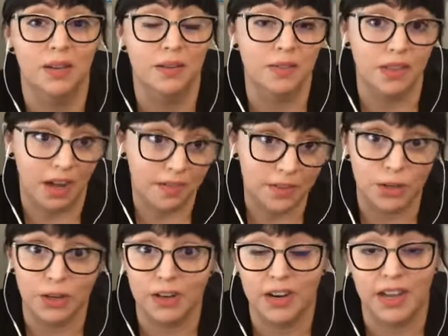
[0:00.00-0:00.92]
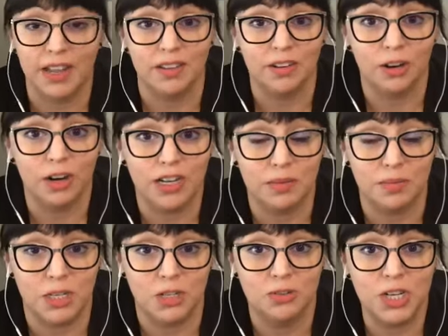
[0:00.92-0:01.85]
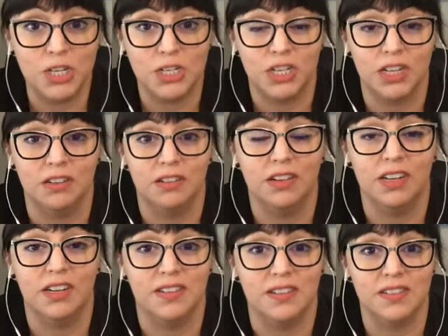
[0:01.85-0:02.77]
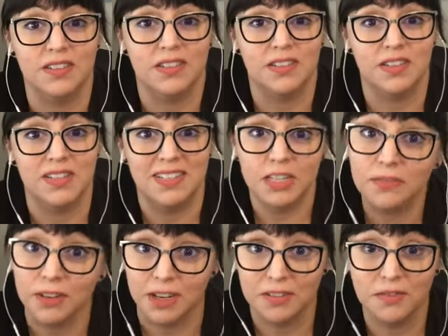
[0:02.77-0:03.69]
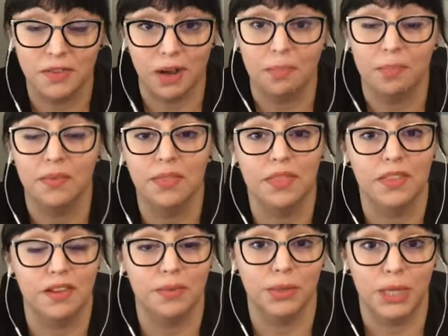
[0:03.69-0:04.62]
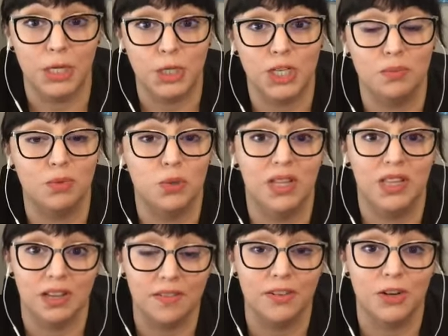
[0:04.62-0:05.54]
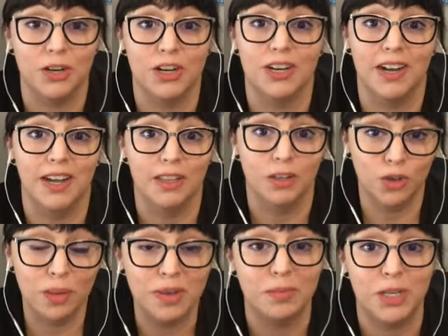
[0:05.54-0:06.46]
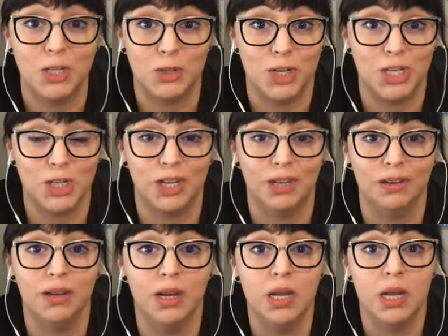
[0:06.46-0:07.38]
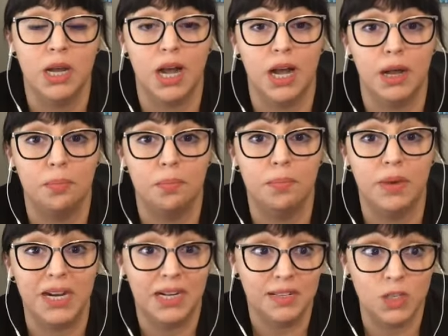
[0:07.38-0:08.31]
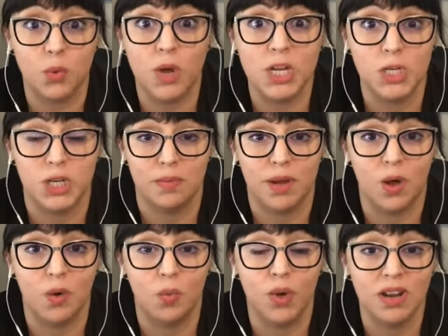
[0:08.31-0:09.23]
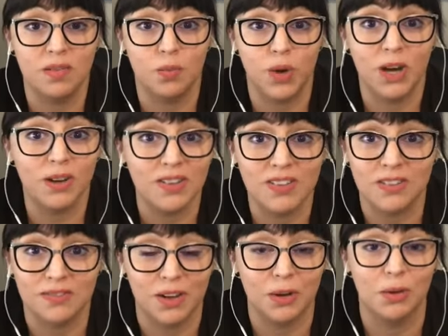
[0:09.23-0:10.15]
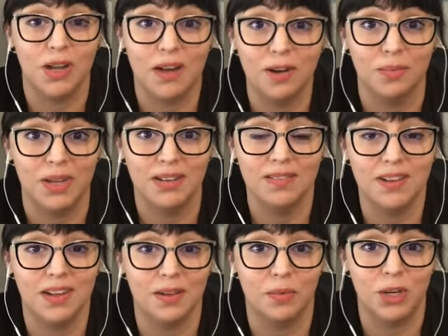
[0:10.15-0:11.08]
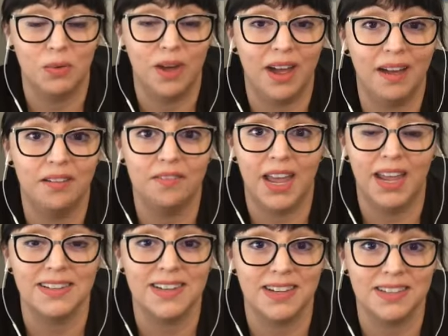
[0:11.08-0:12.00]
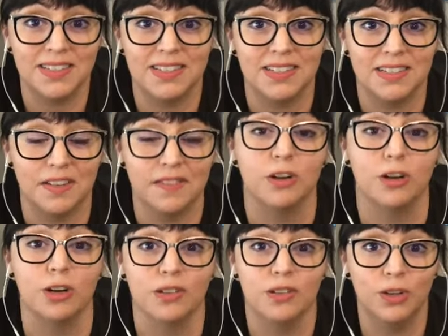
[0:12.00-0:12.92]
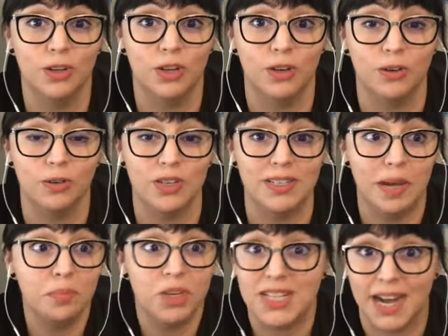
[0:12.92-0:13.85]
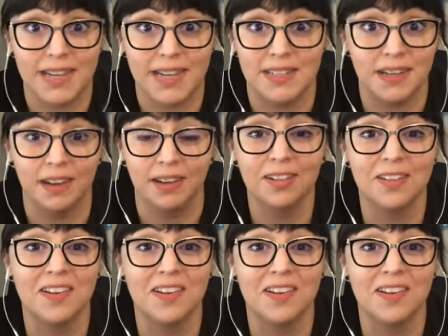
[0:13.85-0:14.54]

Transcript: the governor and the current administration is different from the relationship between the governor and the Trump administration. But it is a question about where is the federal government when you have a Texas governor, deputizing